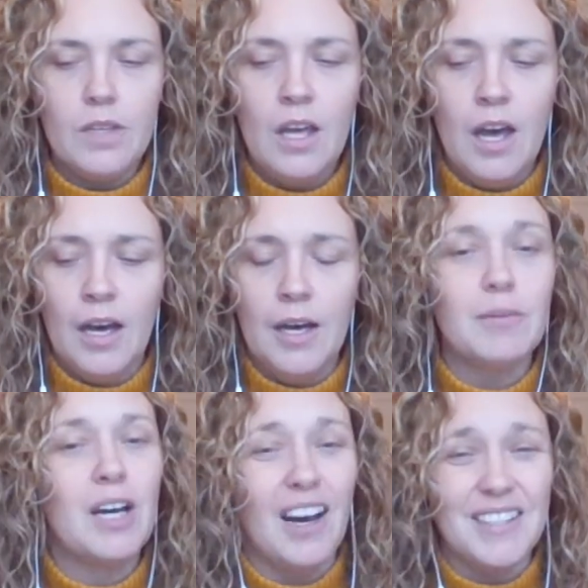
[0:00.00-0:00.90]

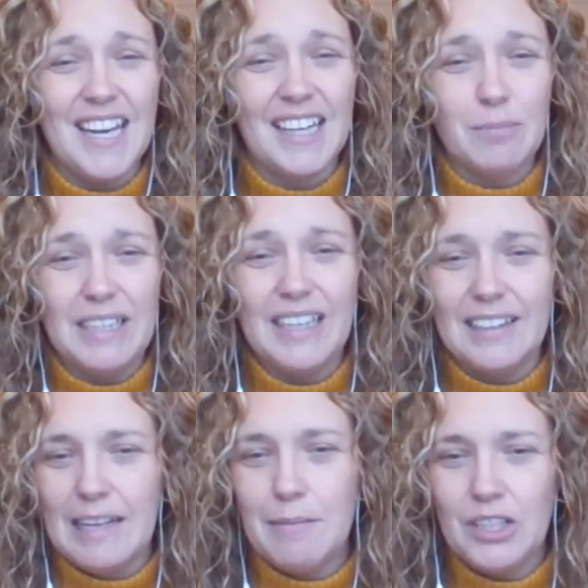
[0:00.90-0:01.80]
contact me
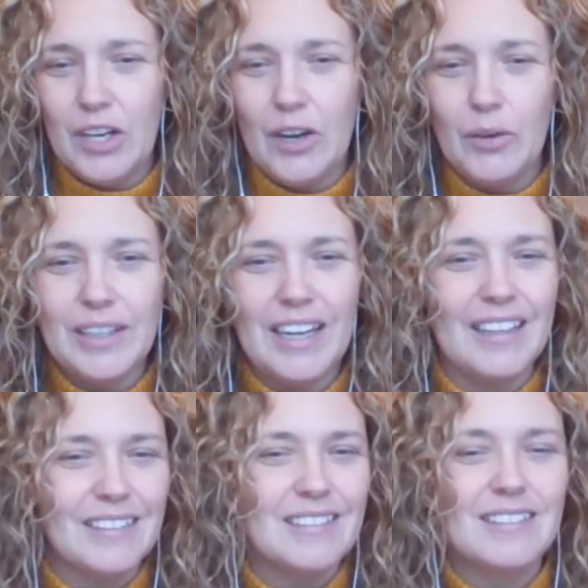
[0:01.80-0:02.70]
and let me know, kind
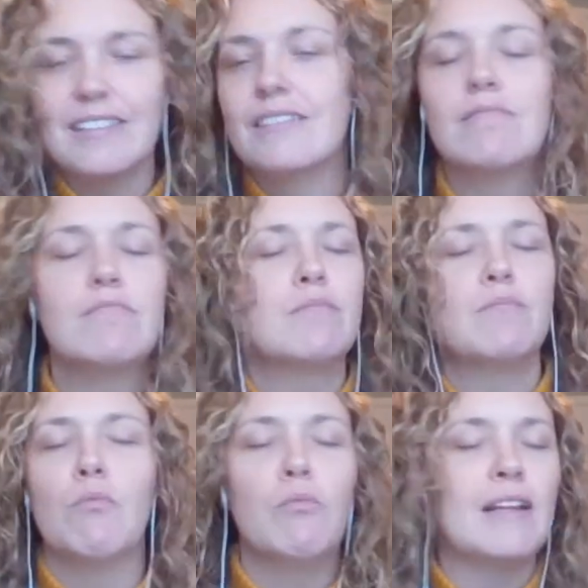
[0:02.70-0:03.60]
of
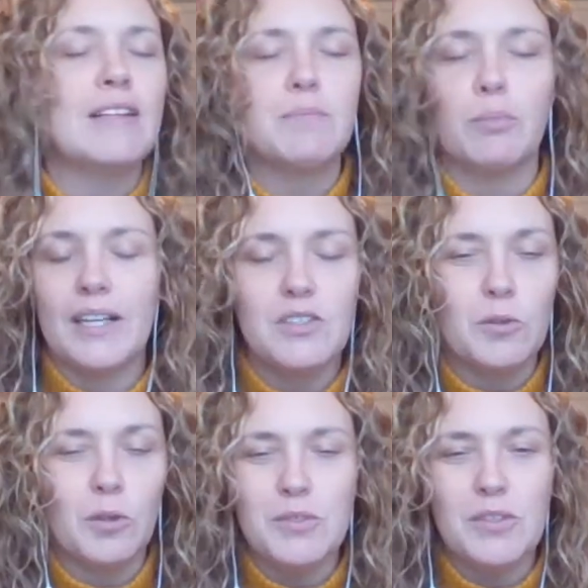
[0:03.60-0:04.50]
let's
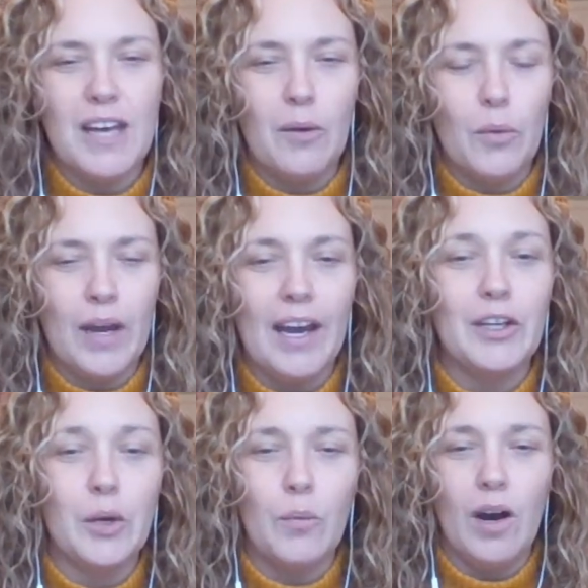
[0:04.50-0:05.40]
brainstorm so that way I
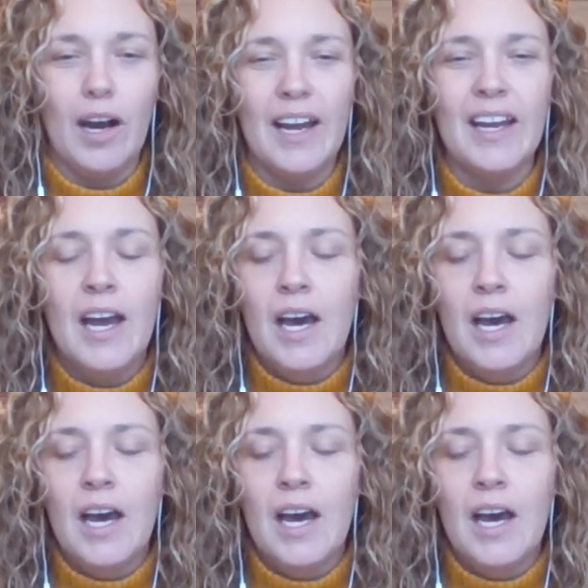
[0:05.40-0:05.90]
know why.